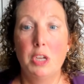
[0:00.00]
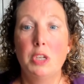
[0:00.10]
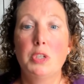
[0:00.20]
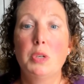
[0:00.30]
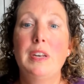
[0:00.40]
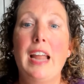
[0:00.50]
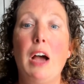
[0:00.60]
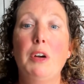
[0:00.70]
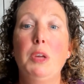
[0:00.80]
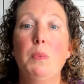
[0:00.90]
So
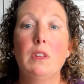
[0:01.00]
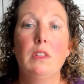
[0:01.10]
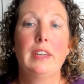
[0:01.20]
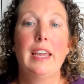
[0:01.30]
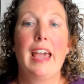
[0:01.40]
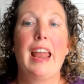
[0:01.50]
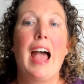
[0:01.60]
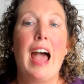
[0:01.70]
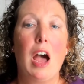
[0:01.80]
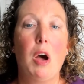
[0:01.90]
now you are looking at
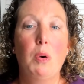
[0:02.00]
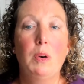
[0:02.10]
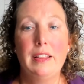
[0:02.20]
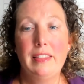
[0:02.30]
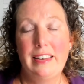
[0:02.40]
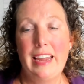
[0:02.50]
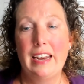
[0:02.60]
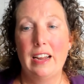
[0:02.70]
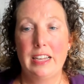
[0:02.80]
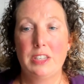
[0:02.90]
how
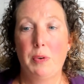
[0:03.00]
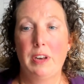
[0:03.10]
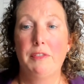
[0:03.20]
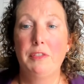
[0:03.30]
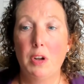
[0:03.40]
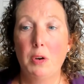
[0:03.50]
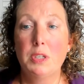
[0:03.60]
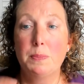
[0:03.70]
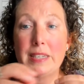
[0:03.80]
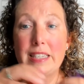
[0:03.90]
data is going to flow
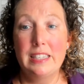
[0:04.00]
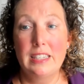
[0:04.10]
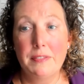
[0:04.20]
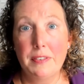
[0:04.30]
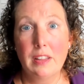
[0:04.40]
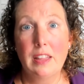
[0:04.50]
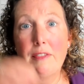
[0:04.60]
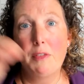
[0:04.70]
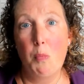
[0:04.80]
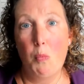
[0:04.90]
specifically
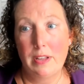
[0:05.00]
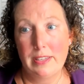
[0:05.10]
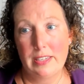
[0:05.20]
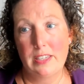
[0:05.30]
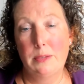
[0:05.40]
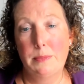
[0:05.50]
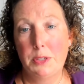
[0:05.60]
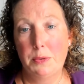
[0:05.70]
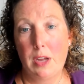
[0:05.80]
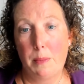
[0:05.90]
from one system
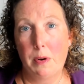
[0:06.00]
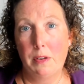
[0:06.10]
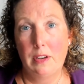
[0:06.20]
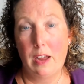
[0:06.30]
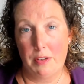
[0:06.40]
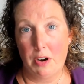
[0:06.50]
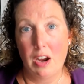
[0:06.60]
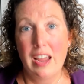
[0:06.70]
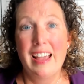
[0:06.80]
to another